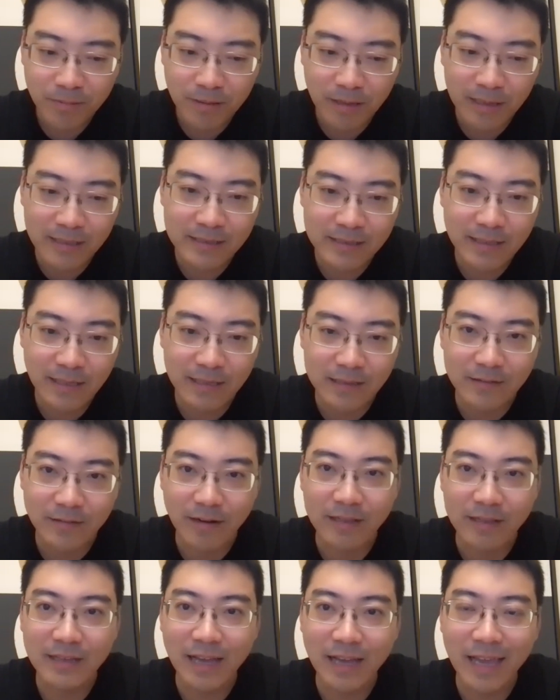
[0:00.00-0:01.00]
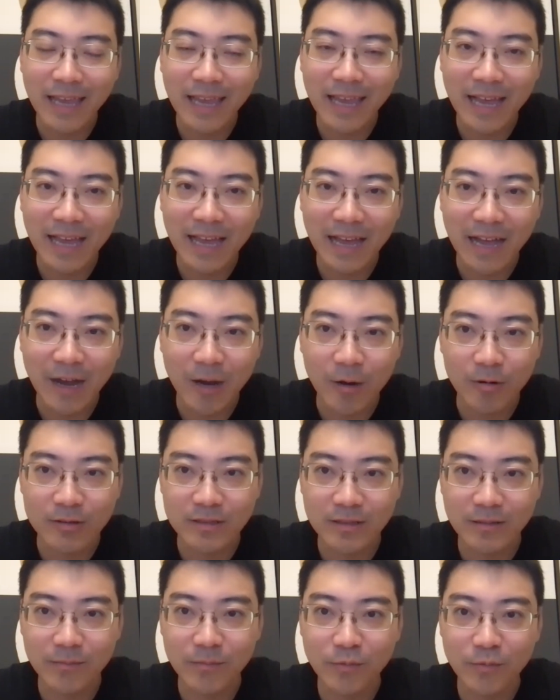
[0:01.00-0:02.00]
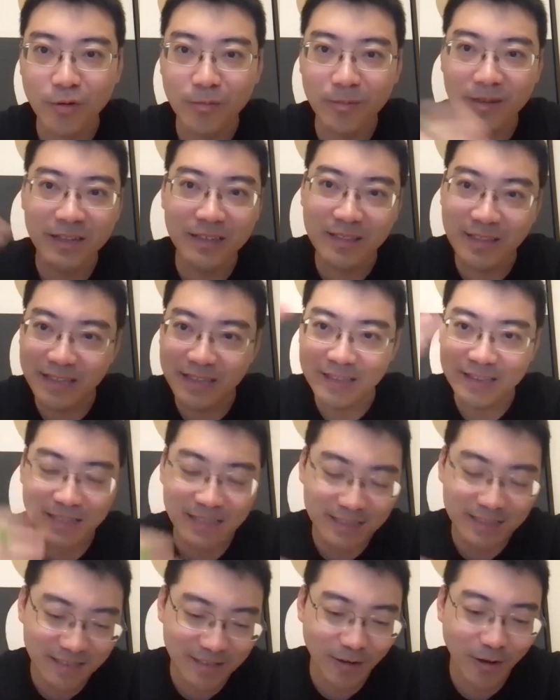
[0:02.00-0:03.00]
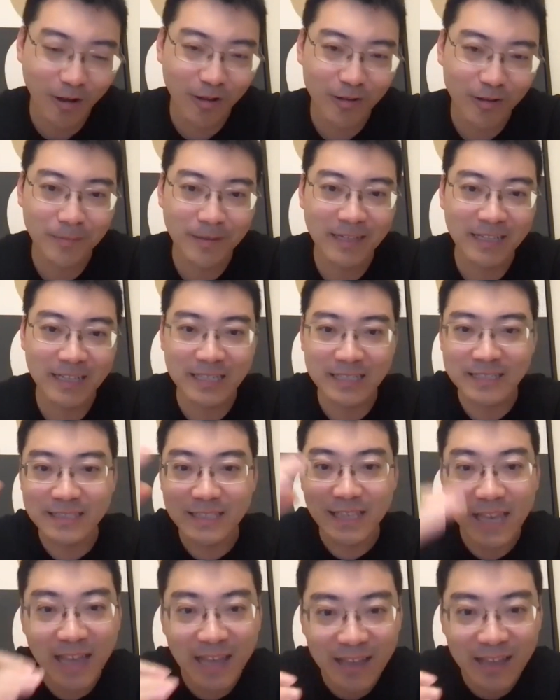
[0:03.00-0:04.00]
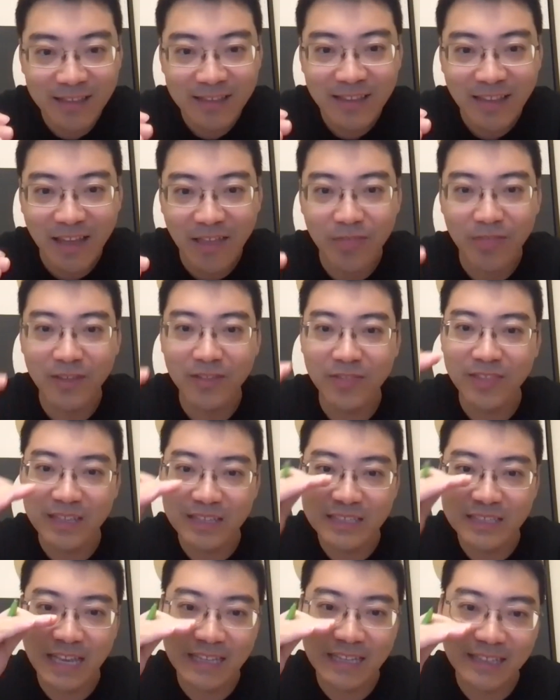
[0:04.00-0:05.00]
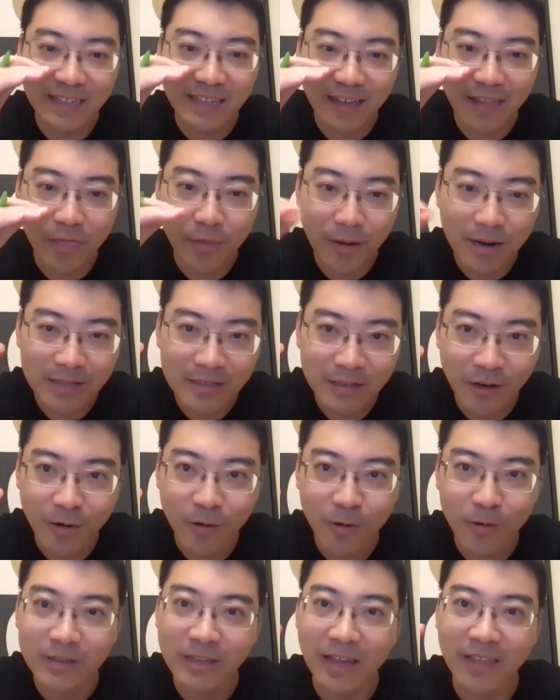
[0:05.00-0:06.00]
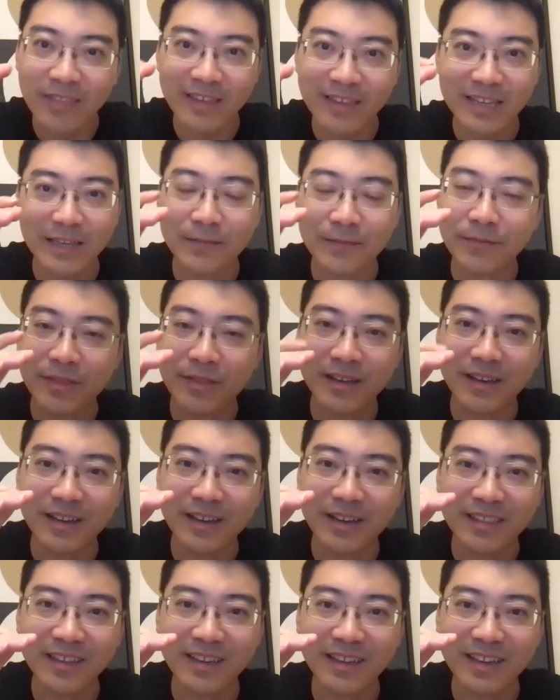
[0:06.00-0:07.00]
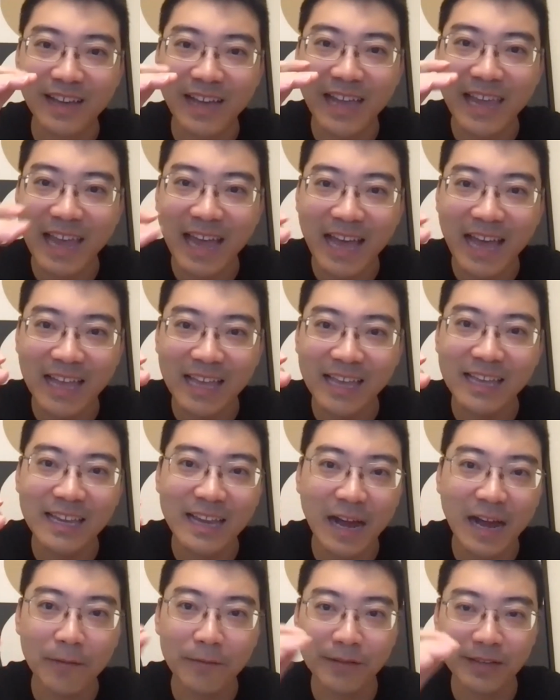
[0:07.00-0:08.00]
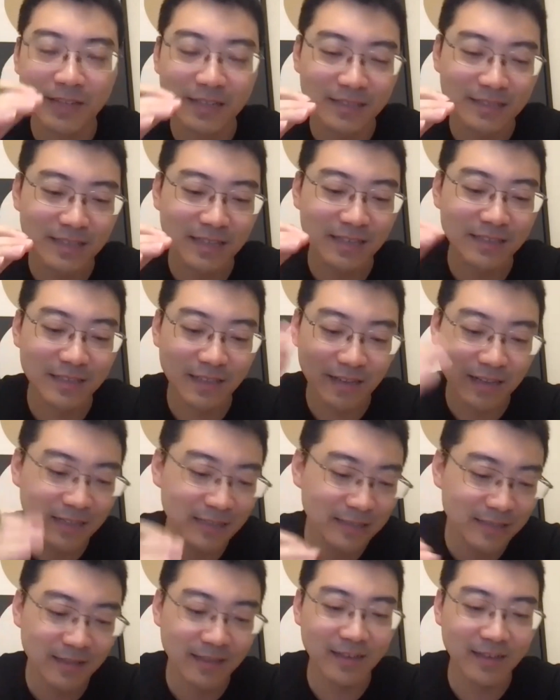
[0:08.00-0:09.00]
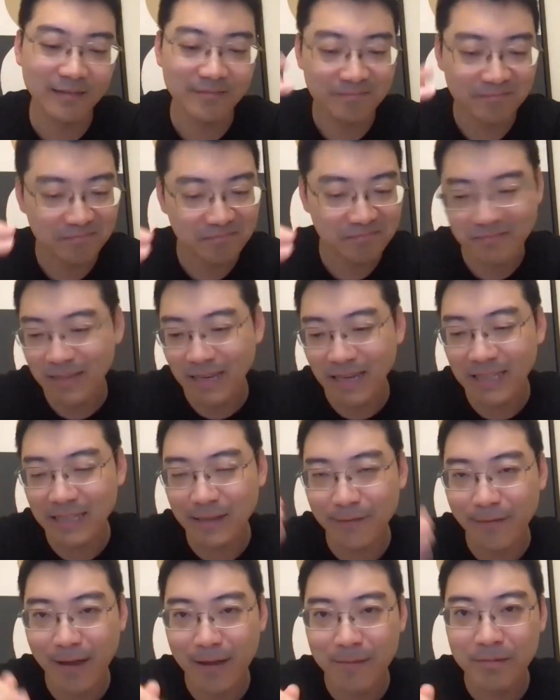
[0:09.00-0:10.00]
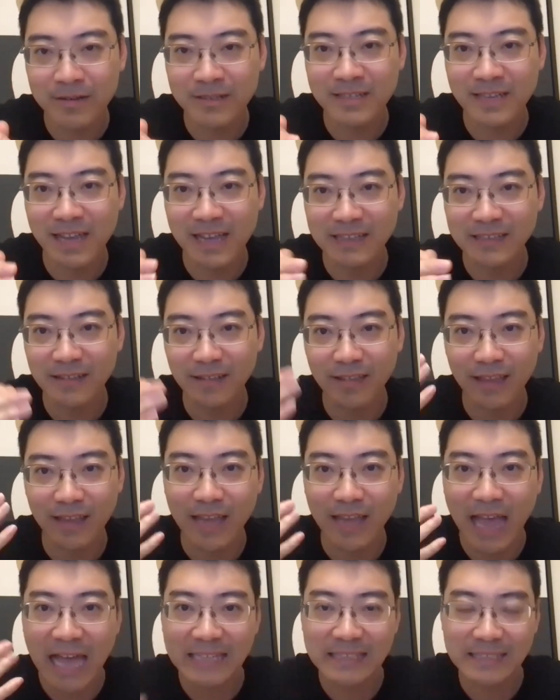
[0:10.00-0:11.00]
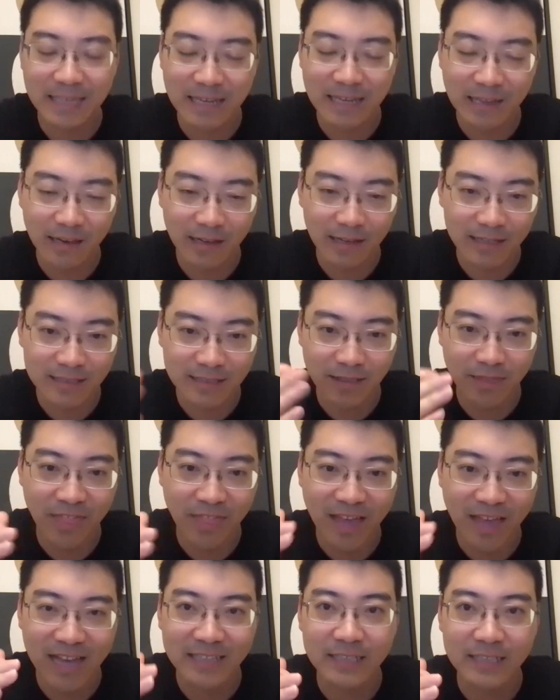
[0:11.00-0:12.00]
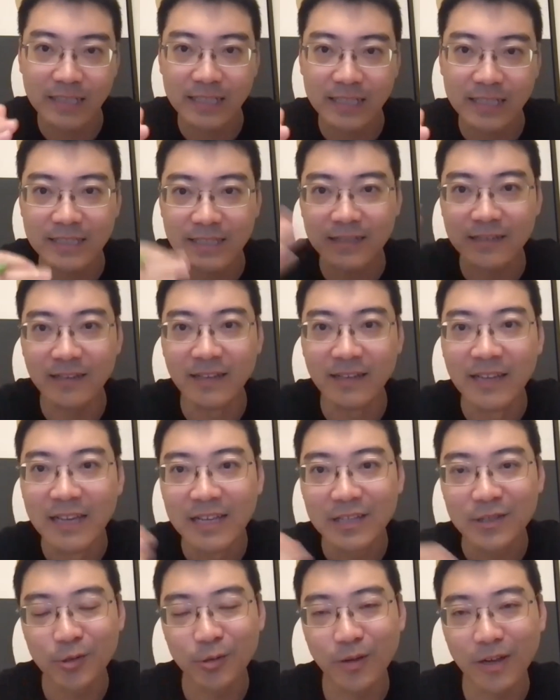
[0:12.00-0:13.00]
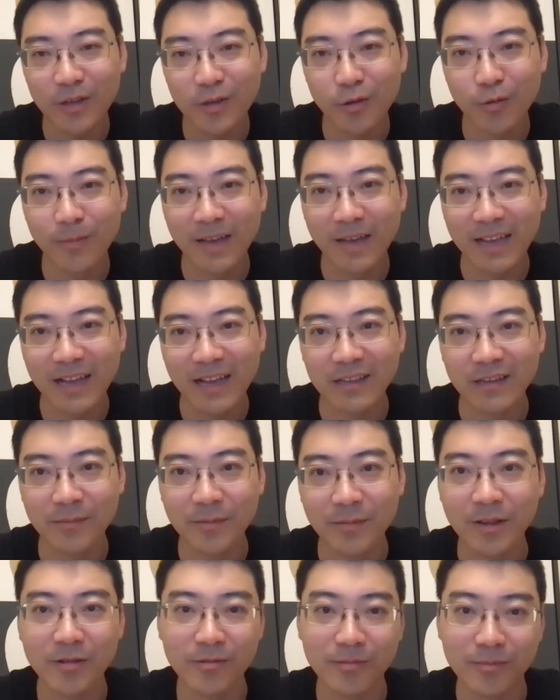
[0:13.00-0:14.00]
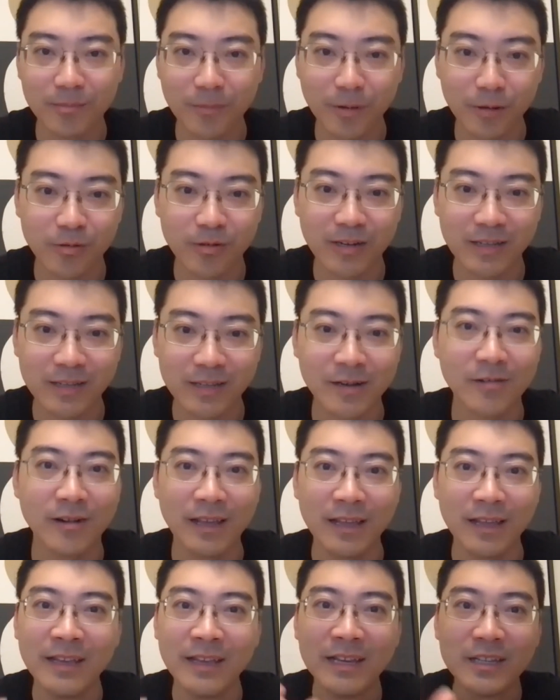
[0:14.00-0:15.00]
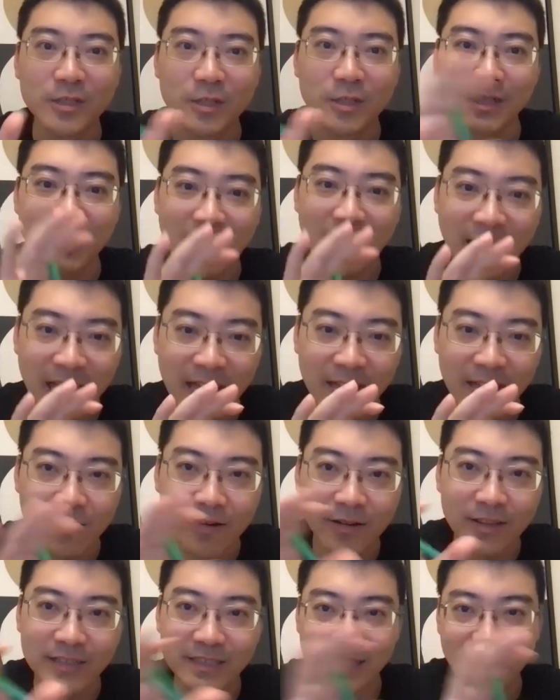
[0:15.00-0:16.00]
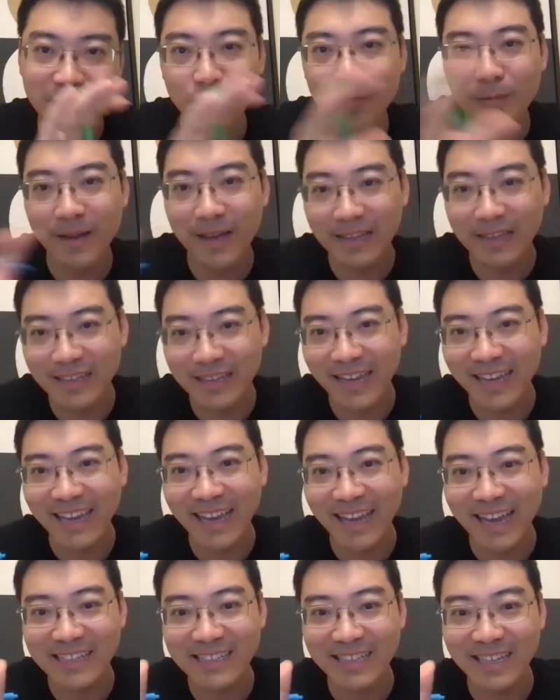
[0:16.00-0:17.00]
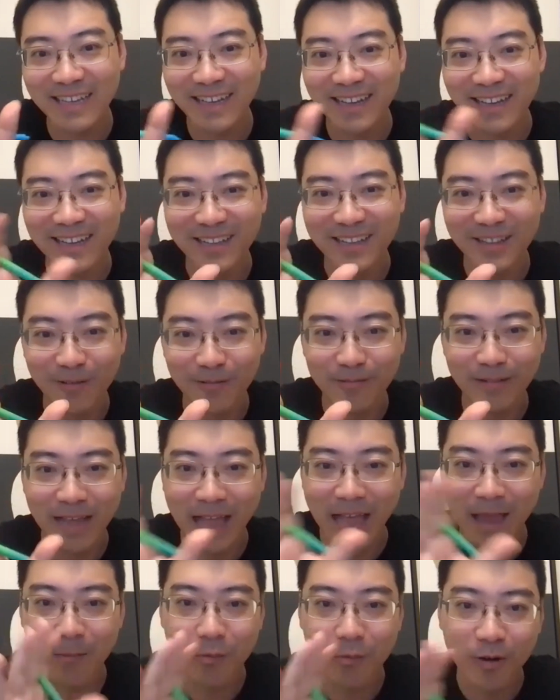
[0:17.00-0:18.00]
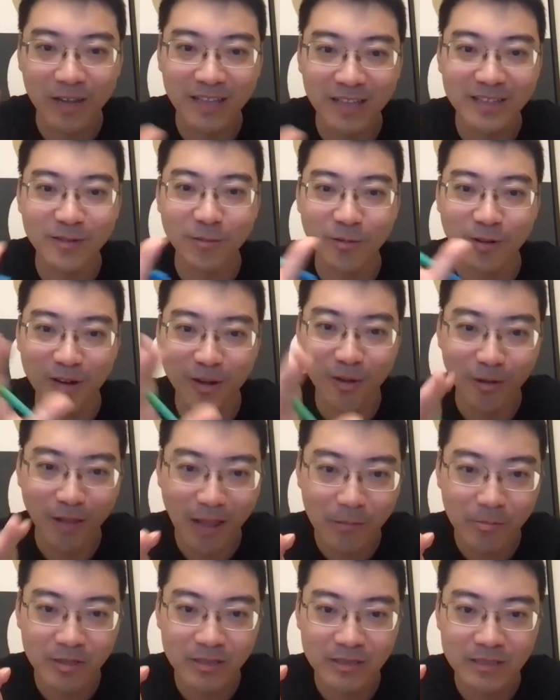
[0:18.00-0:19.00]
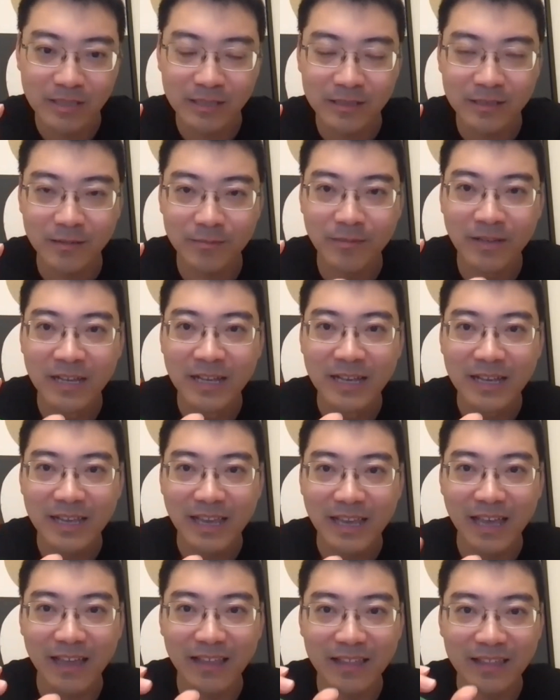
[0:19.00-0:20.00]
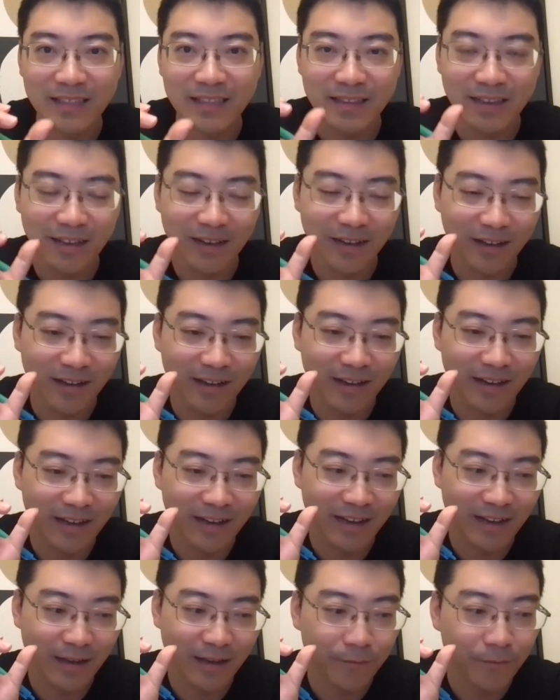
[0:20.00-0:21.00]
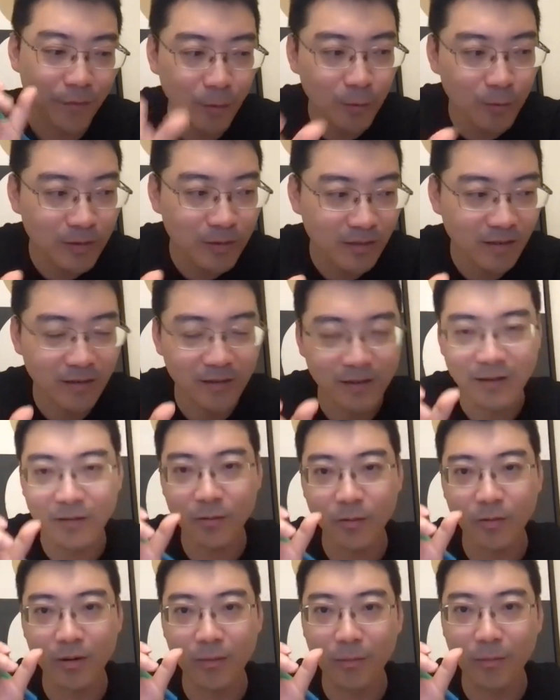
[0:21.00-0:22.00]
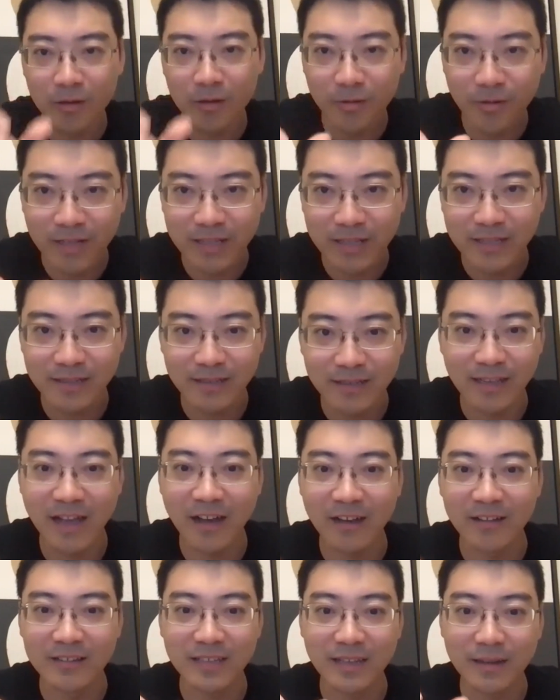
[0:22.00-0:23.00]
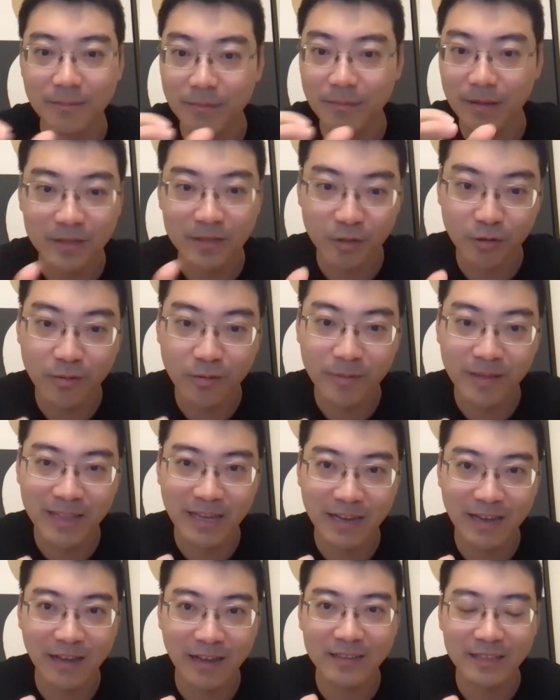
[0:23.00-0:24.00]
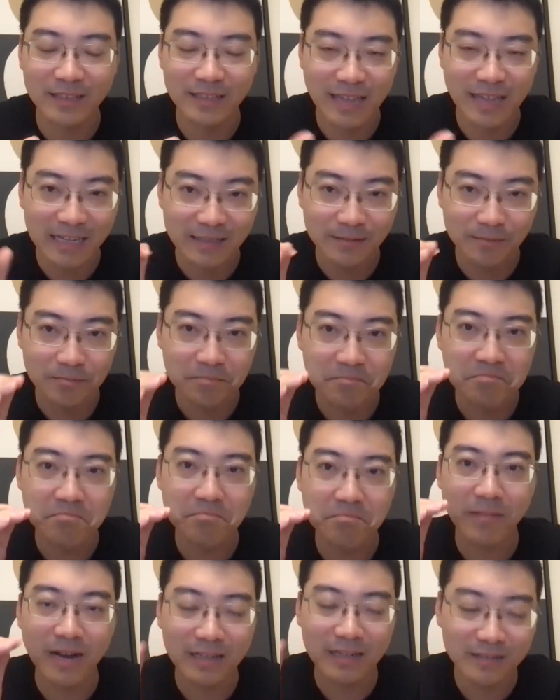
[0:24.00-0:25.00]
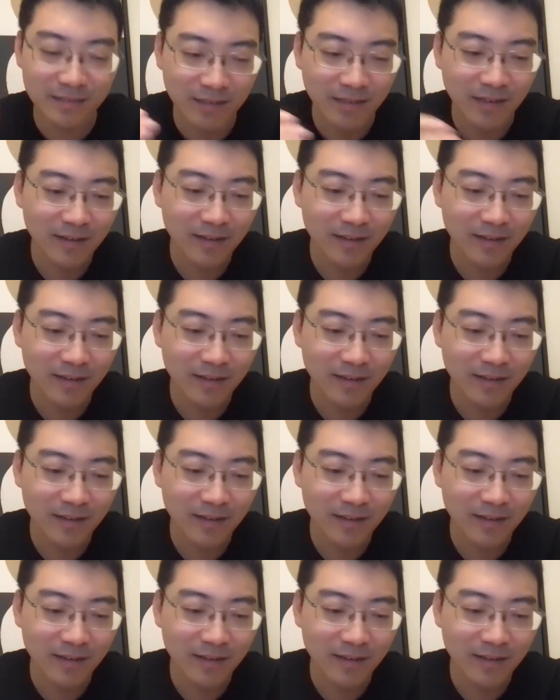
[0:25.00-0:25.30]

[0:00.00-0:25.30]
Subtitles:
places, right, the AI algorithm normally they automatically scan, and then they set a threshold, and then if the AI confidence is less than 85%, they escalate that decision to a human content moderator, right? So together, this human and AI, hybrid or collaborative system can filter or moderate content, social media content at a much